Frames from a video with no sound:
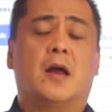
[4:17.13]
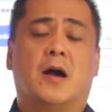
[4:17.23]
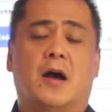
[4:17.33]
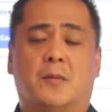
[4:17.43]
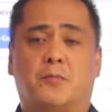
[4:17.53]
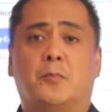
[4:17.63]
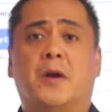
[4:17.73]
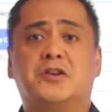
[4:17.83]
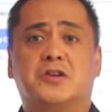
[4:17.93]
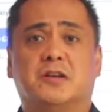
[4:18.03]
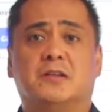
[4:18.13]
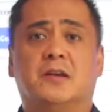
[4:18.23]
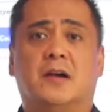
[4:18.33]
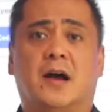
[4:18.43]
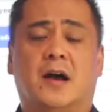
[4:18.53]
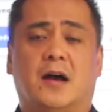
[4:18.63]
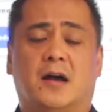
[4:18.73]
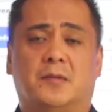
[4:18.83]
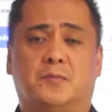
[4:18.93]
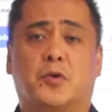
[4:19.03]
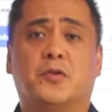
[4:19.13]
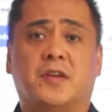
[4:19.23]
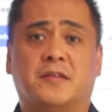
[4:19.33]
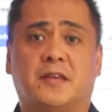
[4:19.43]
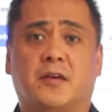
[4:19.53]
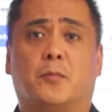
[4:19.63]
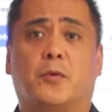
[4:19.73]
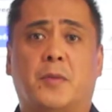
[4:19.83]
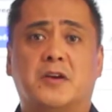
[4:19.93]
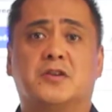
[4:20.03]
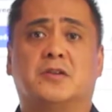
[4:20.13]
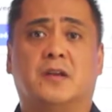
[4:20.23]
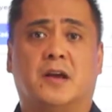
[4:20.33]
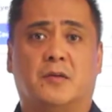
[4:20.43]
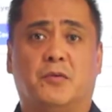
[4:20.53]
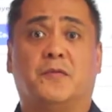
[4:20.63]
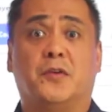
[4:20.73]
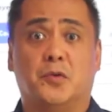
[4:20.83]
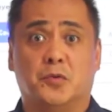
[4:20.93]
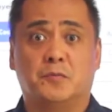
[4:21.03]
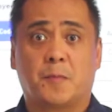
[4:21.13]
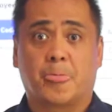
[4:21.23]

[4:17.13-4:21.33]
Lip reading: probation processing or probation review.